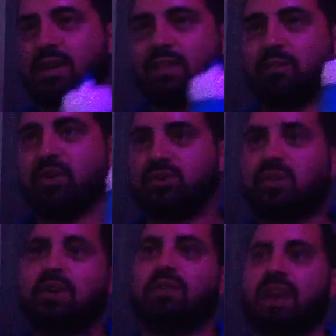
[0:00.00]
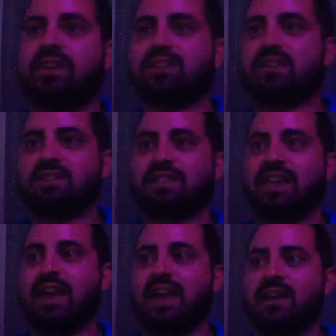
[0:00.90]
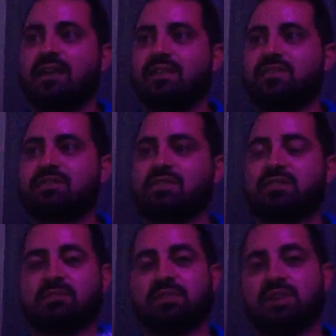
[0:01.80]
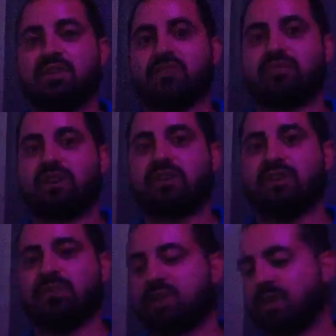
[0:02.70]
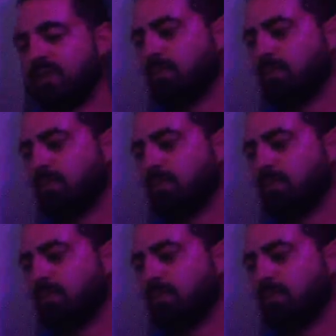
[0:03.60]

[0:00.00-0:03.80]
The more you're trying to relax and it's there, it's just completely distracting you, okay?